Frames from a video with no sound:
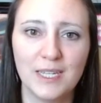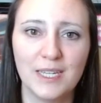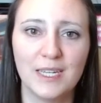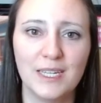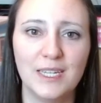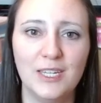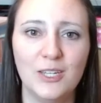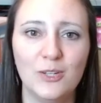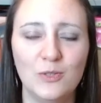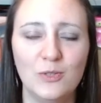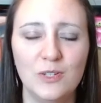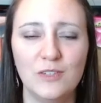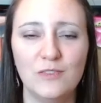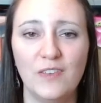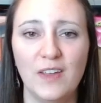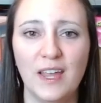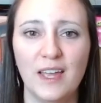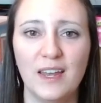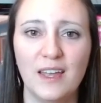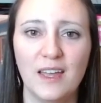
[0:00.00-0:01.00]
a huge
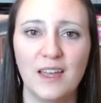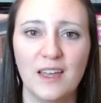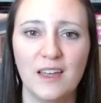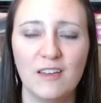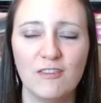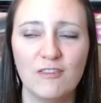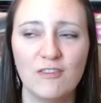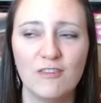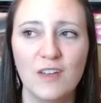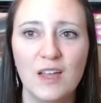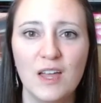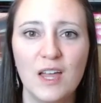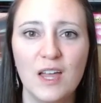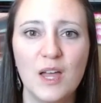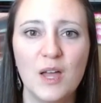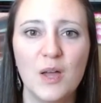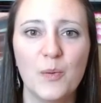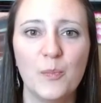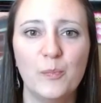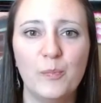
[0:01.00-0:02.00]
fan of,
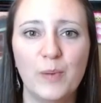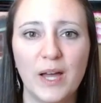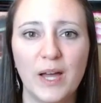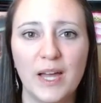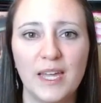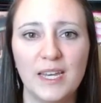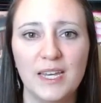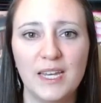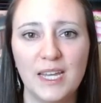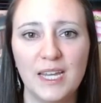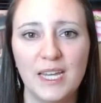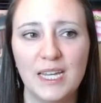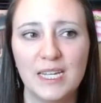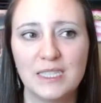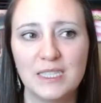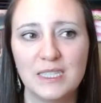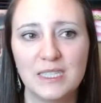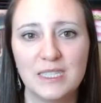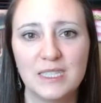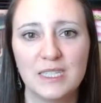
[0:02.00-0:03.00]
but
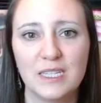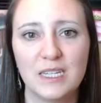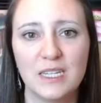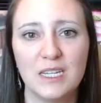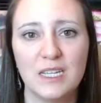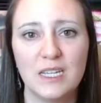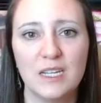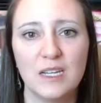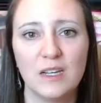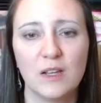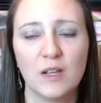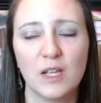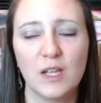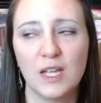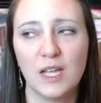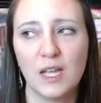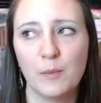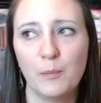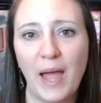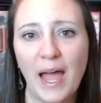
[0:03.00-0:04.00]
it's
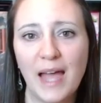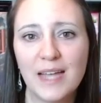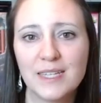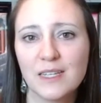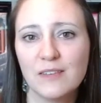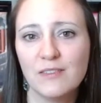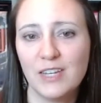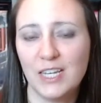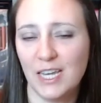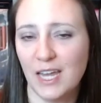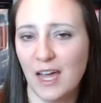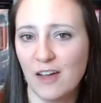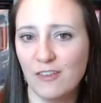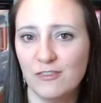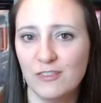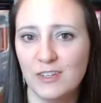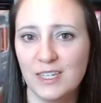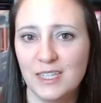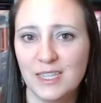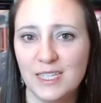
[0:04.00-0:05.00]
passive
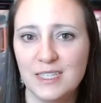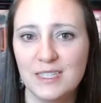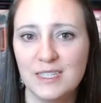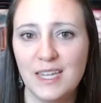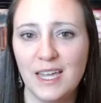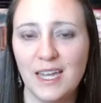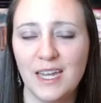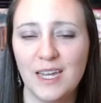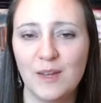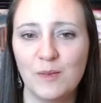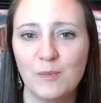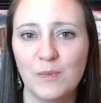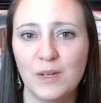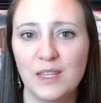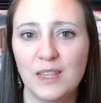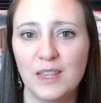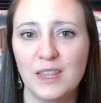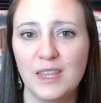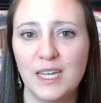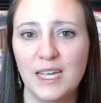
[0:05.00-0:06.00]
enough in this game
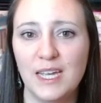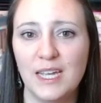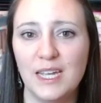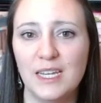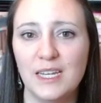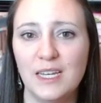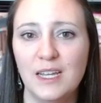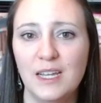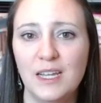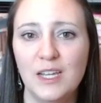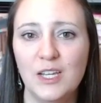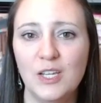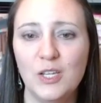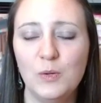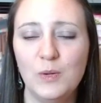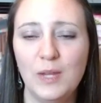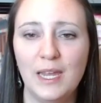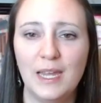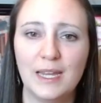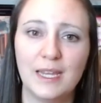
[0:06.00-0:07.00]
that you
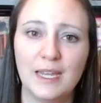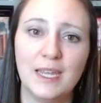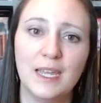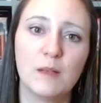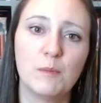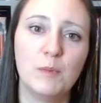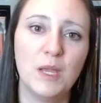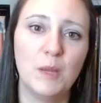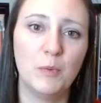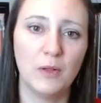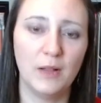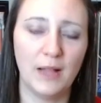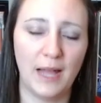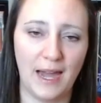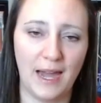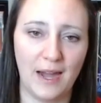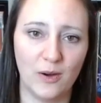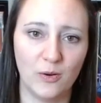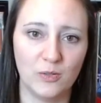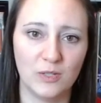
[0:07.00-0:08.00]
can't kick people
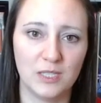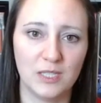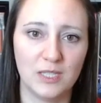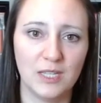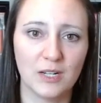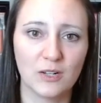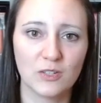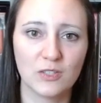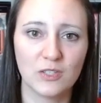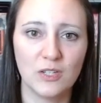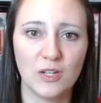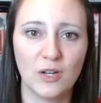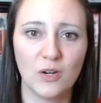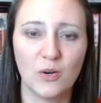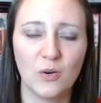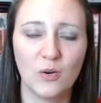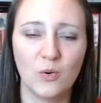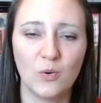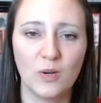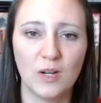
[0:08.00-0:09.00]
out. There's
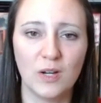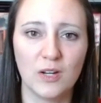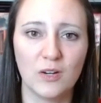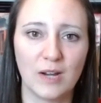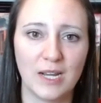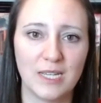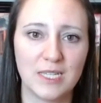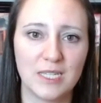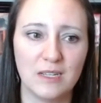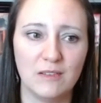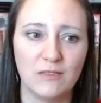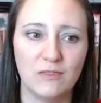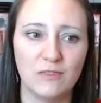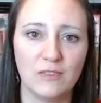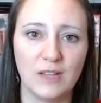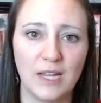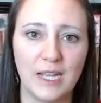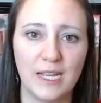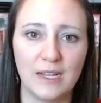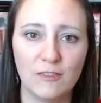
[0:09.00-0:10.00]
no aggressive
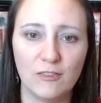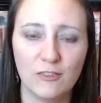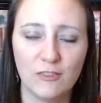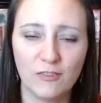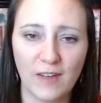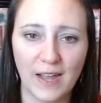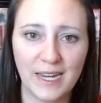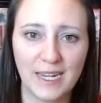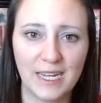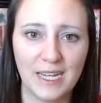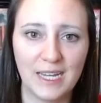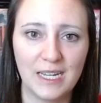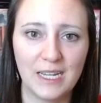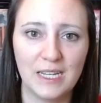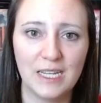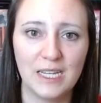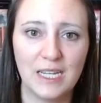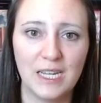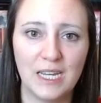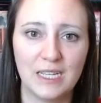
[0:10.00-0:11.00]
like
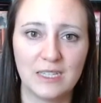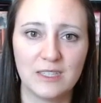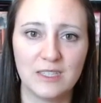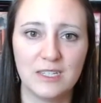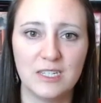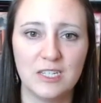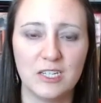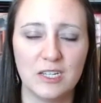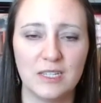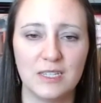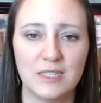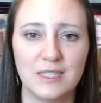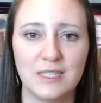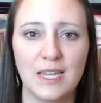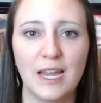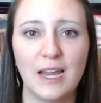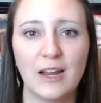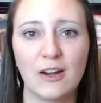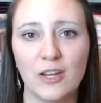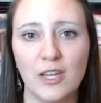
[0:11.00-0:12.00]
fighting. It's just
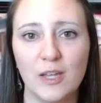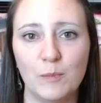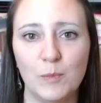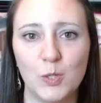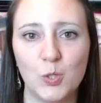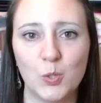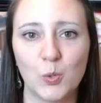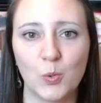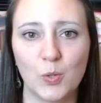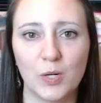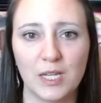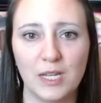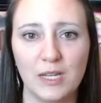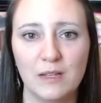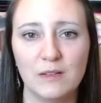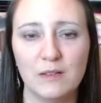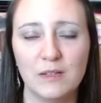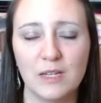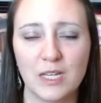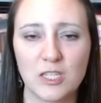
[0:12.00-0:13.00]
area
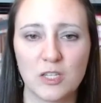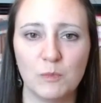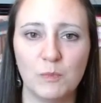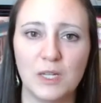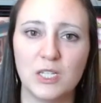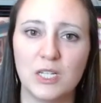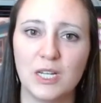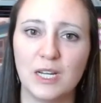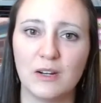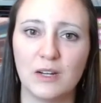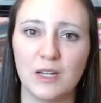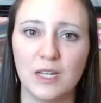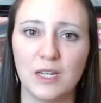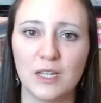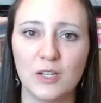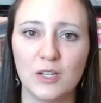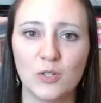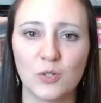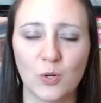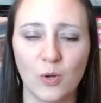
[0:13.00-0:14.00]
majority, not so much area
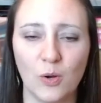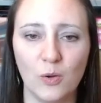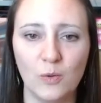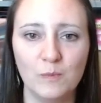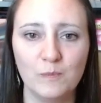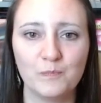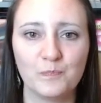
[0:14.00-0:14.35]
control.